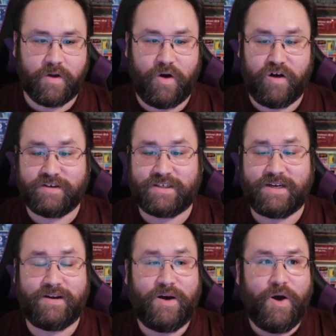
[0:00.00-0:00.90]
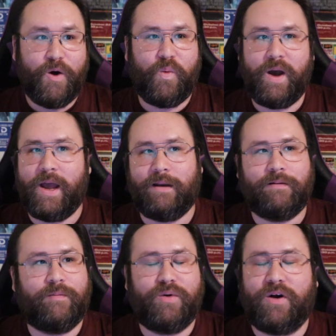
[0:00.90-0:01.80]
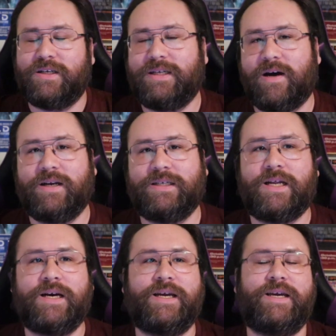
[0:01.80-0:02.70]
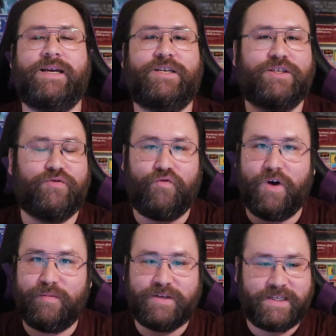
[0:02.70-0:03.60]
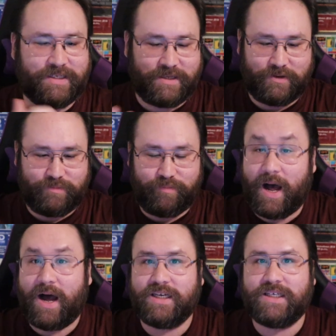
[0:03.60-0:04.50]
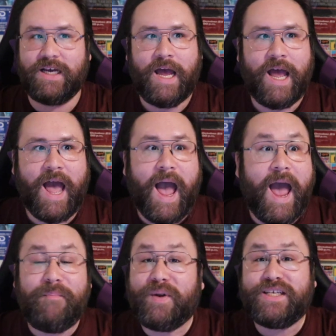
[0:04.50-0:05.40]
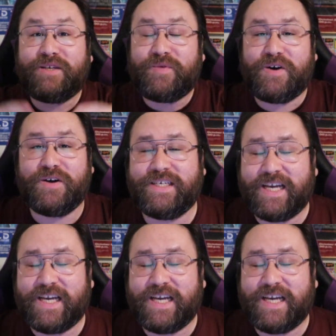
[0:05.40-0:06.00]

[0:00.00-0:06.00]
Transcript: all of a sudden, when Bernard's down in his luck, he just rubs this little box, and Melissa McCarthy's